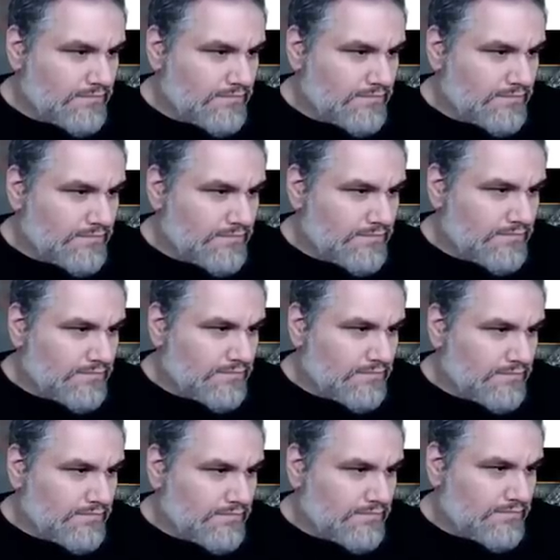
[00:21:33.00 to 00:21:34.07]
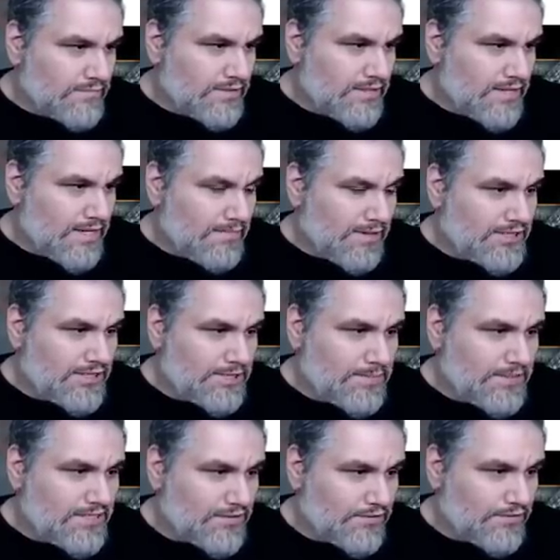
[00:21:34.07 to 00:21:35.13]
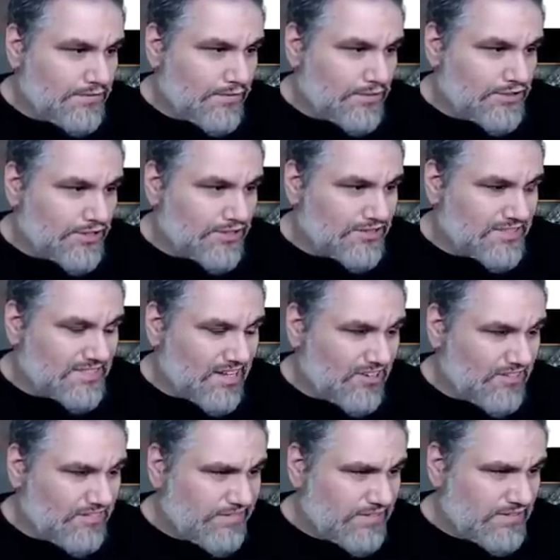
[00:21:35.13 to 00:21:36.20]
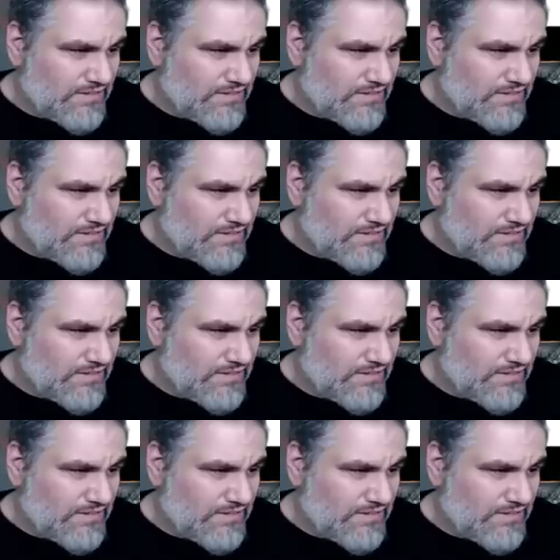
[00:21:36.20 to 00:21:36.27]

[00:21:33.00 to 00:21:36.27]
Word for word: Maybe this was the last pick pack one. It okay. might just be Stoneforge herself.